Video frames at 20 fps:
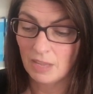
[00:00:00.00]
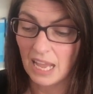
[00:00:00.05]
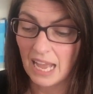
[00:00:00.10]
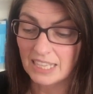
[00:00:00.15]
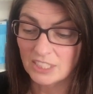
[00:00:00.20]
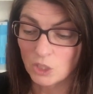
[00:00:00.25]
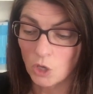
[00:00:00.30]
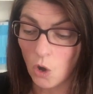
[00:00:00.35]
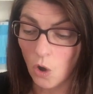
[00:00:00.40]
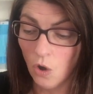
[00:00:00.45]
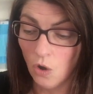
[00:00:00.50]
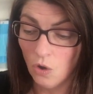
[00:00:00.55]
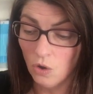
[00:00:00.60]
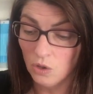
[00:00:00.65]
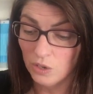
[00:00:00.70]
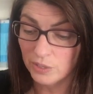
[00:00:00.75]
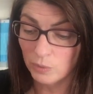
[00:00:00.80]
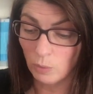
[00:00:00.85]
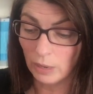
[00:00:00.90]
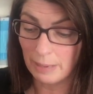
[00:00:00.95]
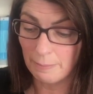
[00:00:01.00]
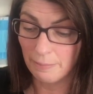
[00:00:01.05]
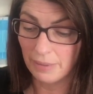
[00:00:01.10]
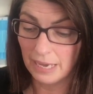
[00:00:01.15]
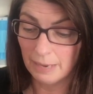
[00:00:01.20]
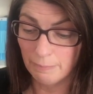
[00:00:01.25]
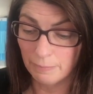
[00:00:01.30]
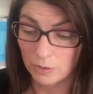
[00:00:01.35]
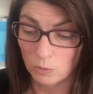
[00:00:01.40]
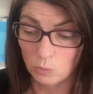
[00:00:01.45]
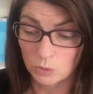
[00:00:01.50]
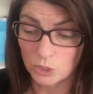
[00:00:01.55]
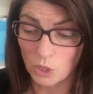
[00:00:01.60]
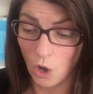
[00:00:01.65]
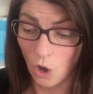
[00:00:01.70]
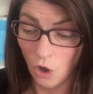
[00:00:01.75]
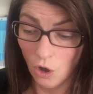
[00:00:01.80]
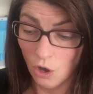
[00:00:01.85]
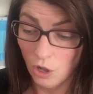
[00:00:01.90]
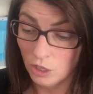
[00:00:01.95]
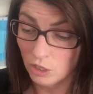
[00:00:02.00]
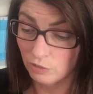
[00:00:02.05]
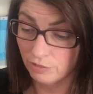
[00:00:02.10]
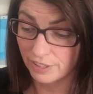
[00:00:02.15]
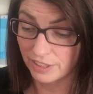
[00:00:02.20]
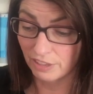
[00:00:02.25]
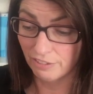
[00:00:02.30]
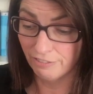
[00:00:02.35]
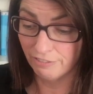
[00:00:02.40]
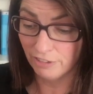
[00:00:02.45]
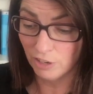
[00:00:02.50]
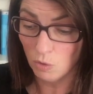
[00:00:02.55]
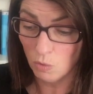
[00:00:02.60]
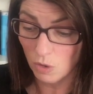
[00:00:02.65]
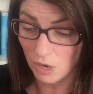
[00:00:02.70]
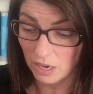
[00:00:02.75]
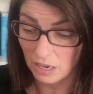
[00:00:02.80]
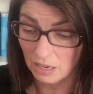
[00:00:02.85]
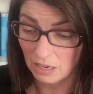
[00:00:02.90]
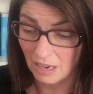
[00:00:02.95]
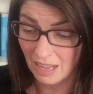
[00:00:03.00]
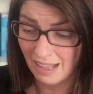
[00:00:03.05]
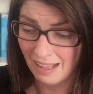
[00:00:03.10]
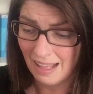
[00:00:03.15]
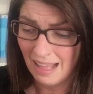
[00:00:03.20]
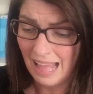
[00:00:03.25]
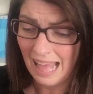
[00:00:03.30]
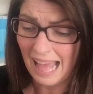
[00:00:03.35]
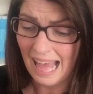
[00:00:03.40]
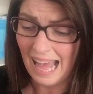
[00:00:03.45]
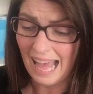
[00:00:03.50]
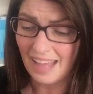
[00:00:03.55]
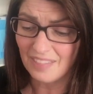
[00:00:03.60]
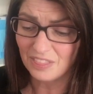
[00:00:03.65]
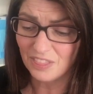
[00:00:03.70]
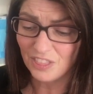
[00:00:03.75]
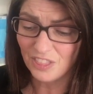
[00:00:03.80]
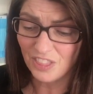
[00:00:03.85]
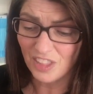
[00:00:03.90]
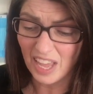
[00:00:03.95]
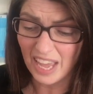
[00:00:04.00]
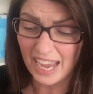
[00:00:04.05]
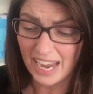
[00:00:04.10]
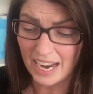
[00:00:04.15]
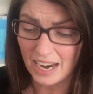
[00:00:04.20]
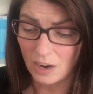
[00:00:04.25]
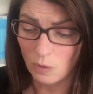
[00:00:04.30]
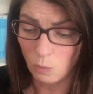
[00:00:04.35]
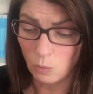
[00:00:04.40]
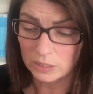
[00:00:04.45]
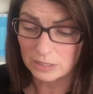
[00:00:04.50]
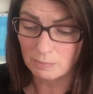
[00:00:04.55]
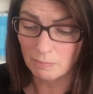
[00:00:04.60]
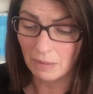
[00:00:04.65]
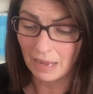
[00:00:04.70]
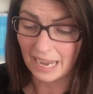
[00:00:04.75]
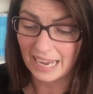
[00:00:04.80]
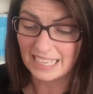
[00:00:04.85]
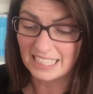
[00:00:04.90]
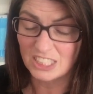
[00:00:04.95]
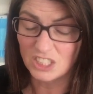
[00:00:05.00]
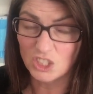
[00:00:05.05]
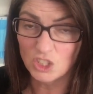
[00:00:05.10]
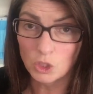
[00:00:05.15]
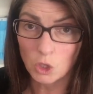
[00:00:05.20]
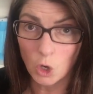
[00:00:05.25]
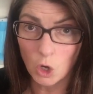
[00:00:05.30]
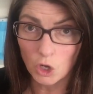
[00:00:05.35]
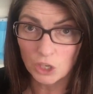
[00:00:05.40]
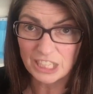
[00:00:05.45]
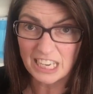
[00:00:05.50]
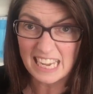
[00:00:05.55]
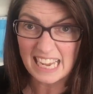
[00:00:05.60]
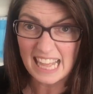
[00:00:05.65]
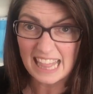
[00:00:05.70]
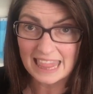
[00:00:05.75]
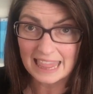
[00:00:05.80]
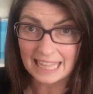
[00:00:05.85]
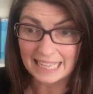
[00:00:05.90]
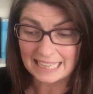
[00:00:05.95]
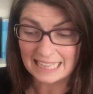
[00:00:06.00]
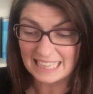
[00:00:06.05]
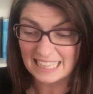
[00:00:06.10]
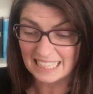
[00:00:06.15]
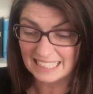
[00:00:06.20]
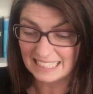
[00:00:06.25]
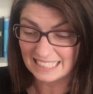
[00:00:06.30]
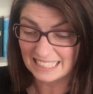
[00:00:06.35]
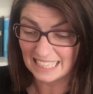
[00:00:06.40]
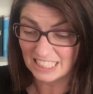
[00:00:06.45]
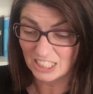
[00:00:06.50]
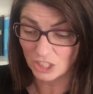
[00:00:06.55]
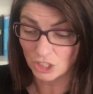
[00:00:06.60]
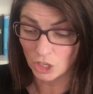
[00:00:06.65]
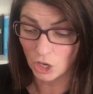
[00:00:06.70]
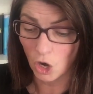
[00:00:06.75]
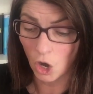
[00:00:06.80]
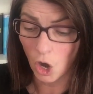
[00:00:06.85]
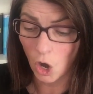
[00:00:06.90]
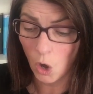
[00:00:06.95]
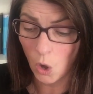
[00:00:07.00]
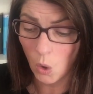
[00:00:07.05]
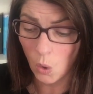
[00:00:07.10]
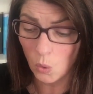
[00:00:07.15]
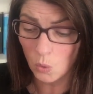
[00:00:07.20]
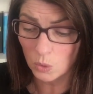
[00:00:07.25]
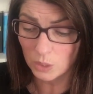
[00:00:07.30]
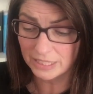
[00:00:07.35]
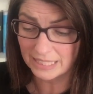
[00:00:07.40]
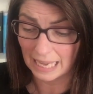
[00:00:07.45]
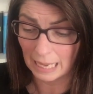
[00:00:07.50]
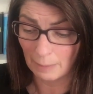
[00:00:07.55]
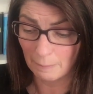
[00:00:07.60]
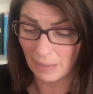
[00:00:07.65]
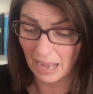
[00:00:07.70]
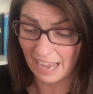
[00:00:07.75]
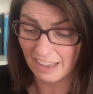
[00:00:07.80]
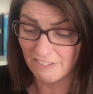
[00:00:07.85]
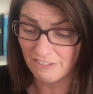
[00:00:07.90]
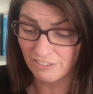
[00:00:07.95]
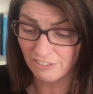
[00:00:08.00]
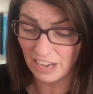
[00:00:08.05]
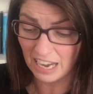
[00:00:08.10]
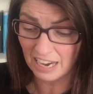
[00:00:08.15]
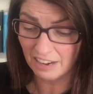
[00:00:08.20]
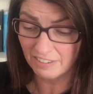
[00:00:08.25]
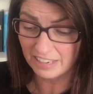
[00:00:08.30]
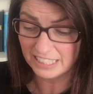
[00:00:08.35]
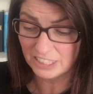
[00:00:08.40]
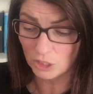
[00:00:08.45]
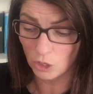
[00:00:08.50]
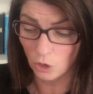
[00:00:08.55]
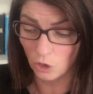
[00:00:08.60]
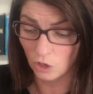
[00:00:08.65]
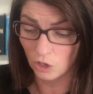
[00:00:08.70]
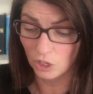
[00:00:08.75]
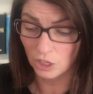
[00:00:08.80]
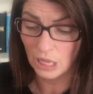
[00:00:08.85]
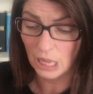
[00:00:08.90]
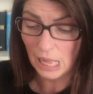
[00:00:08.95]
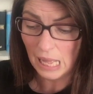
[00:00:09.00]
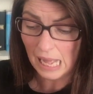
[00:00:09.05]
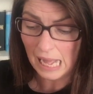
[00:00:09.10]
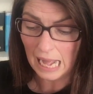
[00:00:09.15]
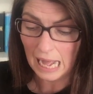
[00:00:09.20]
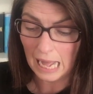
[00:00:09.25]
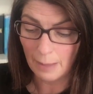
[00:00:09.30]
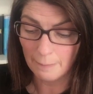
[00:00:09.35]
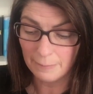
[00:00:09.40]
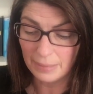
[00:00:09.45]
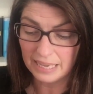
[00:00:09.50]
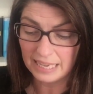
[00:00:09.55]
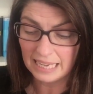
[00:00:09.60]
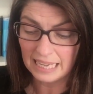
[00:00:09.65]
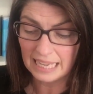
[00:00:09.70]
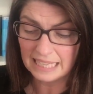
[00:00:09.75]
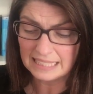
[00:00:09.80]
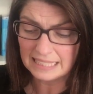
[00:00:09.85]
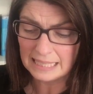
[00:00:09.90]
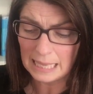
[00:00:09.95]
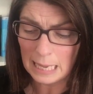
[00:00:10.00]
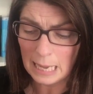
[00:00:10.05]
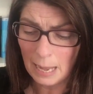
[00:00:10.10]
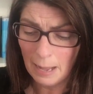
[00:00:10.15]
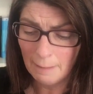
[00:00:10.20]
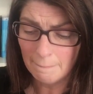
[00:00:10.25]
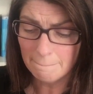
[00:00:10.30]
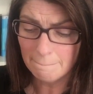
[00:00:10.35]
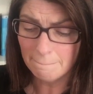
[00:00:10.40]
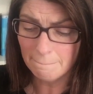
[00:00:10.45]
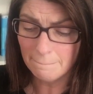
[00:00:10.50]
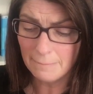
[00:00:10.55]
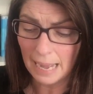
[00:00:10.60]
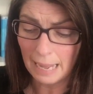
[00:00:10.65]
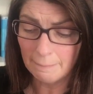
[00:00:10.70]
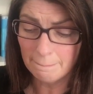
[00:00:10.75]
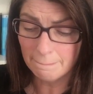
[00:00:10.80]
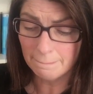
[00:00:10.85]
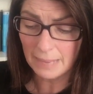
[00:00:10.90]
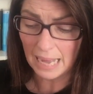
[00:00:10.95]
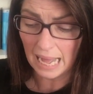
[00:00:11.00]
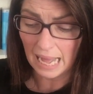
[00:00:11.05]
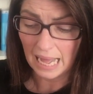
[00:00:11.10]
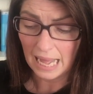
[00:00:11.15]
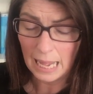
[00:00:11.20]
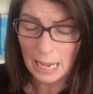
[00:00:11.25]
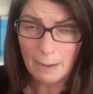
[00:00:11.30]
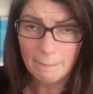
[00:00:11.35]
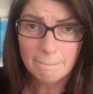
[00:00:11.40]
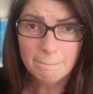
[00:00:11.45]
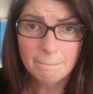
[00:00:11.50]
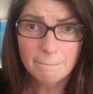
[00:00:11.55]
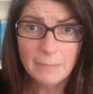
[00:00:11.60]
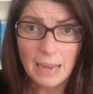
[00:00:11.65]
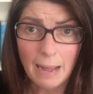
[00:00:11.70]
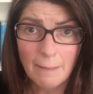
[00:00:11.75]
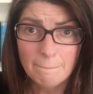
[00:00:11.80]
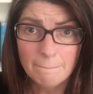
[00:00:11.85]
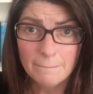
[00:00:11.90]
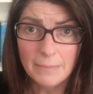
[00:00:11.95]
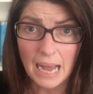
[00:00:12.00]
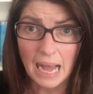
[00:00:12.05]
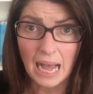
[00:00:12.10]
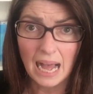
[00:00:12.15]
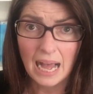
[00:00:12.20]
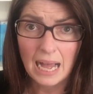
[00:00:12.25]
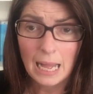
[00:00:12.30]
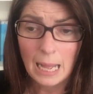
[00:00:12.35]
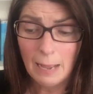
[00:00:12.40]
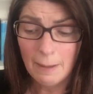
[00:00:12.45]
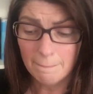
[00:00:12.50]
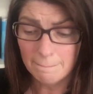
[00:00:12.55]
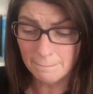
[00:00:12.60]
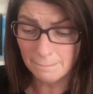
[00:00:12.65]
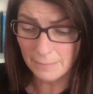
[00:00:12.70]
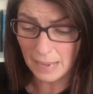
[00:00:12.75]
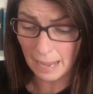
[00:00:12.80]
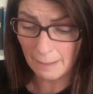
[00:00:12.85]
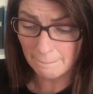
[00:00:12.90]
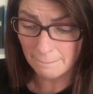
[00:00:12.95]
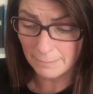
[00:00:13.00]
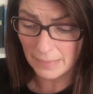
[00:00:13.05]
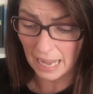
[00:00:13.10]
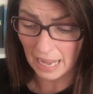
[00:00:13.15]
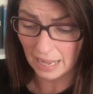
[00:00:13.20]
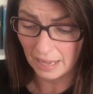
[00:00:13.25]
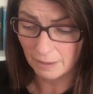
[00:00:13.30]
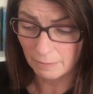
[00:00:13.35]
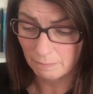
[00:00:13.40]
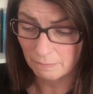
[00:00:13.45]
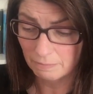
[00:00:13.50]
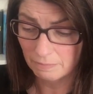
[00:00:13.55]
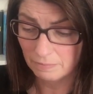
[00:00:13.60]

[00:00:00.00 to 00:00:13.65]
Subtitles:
And all the white paper was all over the floor. And there was my naughty little sister holding my fairy doll and making it say, "Mama, Mama, Mama."